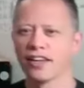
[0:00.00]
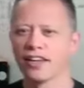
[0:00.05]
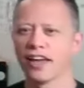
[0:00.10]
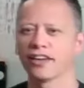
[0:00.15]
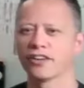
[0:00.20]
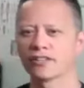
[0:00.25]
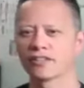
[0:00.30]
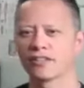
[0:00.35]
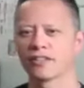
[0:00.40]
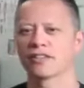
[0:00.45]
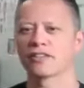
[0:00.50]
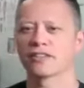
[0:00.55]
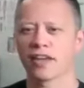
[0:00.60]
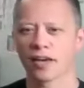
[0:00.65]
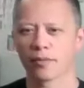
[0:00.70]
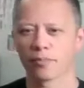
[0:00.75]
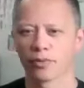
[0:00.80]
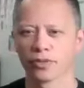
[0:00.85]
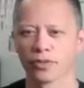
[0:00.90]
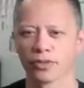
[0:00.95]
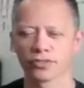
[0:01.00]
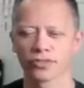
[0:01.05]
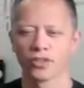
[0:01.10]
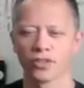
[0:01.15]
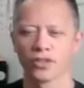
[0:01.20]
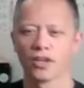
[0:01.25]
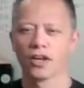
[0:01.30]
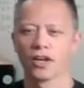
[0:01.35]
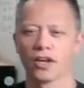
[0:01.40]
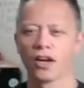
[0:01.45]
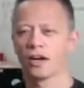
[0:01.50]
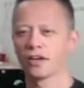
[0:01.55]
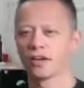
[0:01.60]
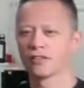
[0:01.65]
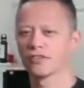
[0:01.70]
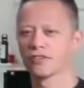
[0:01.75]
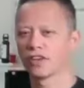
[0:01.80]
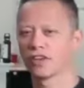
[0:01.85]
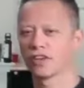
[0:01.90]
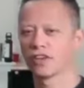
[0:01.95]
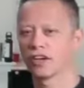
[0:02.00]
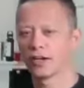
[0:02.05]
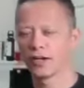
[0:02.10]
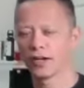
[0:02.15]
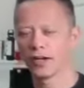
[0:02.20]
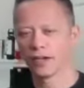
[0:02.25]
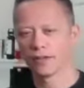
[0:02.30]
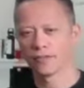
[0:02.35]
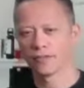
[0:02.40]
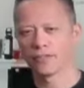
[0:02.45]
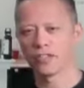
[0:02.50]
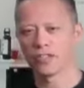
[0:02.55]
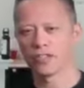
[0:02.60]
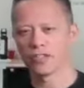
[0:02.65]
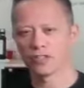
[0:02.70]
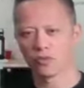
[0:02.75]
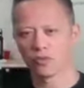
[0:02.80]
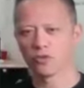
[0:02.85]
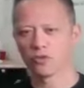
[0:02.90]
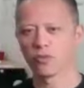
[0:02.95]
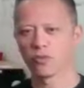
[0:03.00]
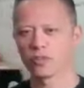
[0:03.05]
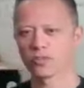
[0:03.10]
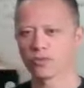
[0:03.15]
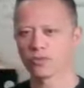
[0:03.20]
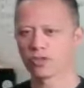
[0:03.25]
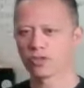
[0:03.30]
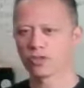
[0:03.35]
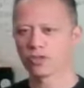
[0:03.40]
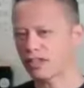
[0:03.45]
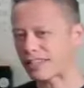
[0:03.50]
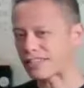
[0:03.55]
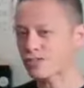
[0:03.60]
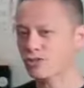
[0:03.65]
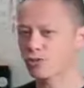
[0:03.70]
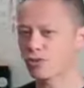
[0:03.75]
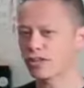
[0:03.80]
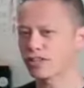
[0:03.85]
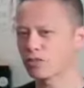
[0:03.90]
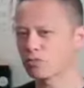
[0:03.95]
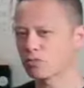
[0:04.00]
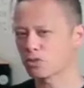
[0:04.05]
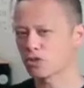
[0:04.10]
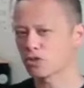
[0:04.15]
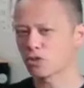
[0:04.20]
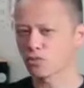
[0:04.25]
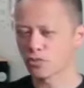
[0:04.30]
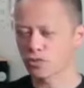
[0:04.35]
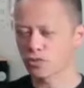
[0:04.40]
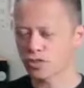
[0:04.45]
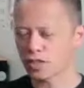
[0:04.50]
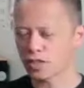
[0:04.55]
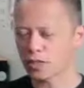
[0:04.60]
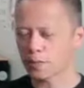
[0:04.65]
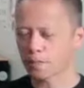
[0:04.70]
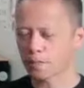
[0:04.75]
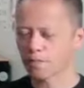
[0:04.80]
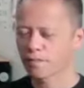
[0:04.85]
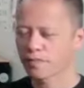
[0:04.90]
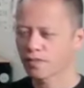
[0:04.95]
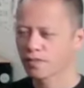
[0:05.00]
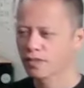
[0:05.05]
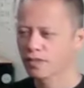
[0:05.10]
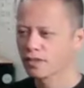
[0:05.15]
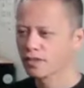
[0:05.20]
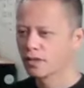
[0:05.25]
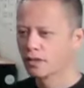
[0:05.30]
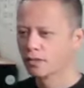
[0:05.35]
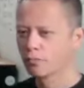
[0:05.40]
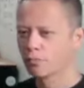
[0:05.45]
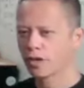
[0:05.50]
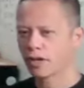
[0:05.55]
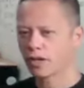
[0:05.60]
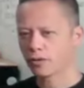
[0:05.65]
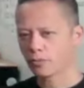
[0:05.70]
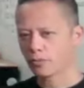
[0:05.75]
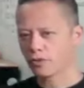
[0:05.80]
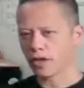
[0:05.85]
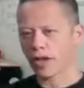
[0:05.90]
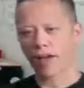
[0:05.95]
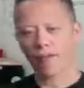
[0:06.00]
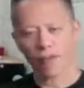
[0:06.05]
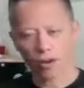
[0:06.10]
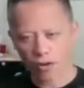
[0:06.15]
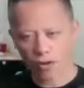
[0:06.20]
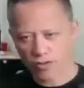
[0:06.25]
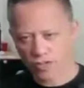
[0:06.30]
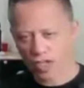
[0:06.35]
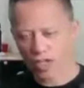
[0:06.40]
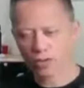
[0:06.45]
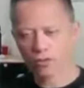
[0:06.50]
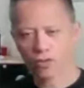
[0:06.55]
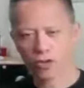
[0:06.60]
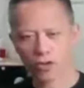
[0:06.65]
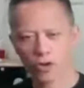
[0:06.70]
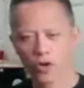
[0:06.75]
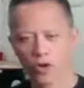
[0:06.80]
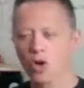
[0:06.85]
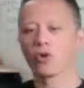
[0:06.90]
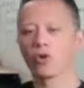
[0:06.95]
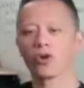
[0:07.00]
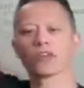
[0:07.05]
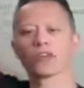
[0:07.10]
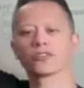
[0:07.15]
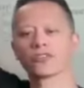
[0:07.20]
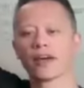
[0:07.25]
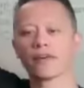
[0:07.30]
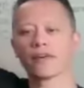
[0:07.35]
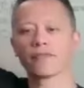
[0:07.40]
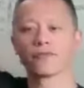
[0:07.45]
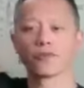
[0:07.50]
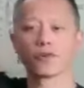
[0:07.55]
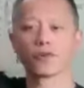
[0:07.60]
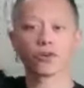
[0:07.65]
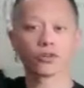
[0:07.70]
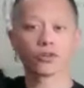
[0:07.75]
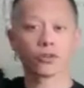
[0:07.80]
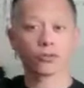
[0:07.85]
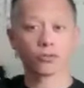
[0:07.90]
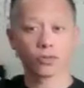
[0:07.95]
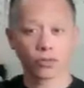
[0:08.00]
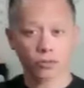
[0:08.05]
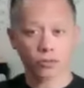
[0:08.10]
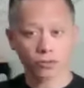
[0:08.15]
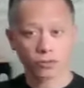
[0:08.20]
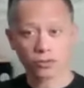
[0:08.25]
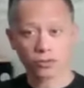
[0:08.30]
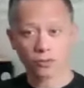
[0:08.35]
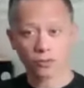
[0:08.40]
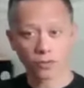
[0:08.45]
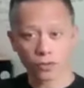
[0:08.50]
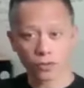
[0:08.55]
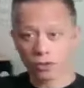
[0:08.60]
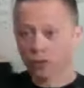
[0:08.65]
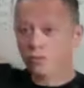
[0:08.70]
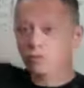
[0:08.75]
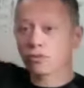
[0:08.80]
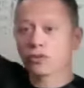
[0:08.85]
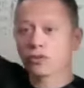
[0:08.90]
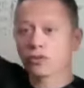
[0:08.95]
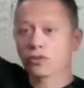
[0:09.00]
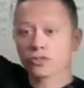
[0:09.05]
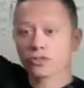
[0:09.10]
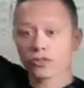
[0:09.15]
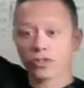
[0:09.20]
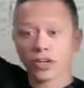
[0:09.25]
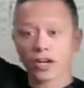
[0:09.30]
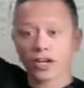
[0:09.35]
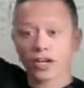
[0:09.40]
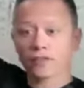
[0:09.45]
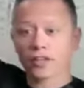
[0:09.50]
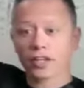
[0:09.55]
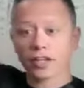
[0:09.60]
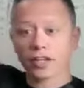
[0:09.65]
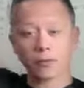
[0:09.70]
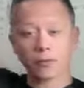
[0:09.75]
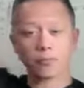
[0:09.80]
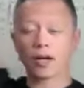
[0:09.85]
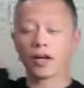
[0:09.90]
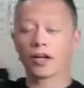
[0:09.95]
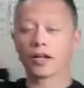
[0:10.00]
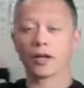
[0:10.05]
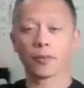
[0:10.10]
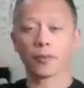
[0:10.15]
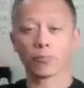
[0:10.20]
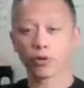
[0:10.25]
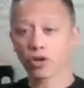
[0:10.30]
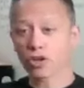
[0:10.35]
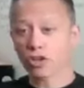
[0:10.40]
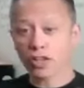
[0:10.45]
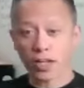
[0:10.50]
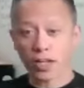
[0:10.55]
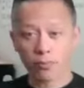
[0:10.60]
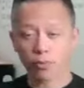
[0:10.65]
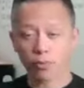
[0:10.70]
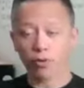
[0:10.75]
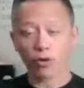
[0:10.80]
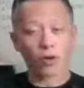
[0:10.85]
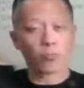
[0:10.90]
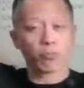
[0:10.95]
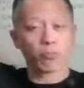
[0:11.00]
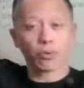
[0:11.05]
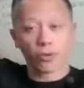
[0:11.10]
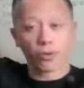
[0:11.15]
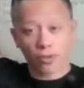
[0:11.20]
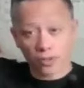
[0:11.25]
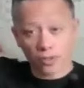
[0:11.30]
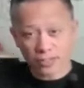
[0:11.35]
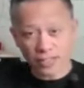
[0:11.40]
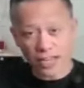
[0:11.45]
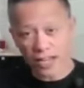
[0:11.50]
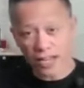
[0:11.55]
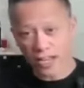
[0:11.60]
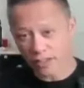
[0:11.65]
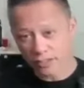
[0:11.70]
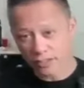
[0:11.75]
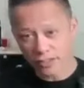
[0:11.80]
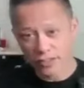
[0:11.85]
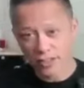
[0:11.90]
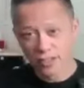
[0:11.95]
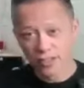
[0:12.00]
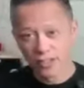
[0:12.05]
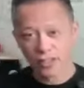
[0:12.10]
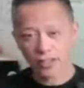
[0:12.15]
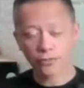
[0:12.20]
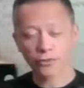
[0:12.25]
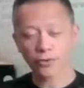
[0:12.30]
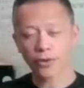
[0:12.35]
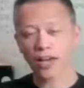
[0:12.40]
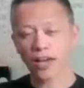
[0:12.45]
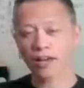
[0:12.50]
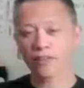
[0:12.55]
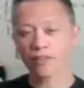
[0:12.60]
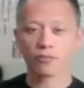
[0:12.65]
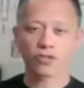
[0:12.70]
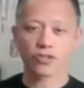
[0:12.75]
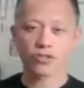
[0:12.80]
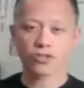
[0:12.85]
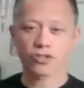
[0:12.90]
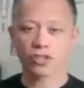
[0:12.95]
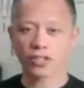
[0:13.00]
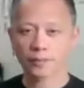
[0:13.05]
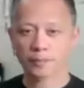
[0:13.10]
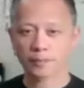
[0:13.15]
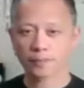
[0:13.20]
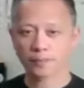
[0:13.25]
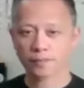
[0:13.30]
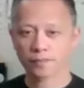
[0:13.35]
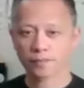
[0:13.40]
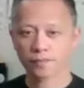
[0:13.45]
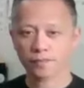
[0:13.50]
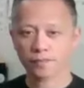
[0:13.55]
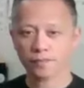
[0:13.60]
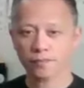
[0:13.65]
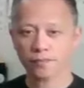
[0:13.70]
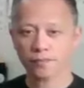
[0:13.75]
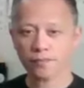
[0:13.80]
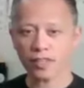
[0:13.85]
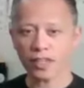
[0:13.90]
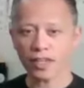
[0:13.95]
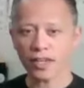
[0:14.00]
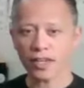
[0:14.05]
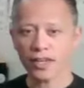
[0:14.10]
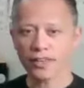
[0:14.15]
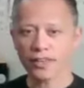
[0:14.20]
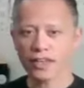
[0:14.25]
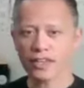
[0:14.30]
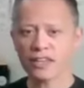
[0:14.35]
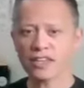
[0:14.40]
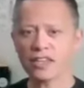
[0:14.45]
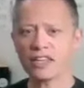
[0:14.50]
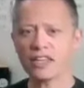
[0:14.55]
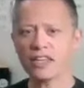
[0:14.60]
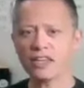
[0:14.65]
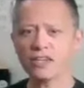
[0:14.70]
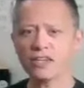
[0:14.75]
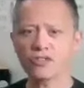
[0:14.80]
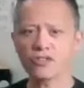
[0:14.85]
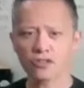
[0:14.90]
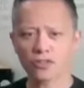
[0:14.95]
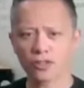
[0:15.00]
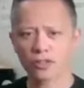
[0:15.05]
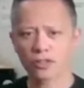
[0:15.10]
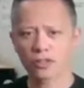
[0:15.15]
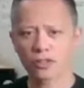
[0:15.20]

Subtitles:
and you can see examples of these movements so you can integrate them into your routine. But we have a horizontal row. We also have vertical rows. Vertical rows are kind of like a pull up or a pull down if you have a machine. And then the hinge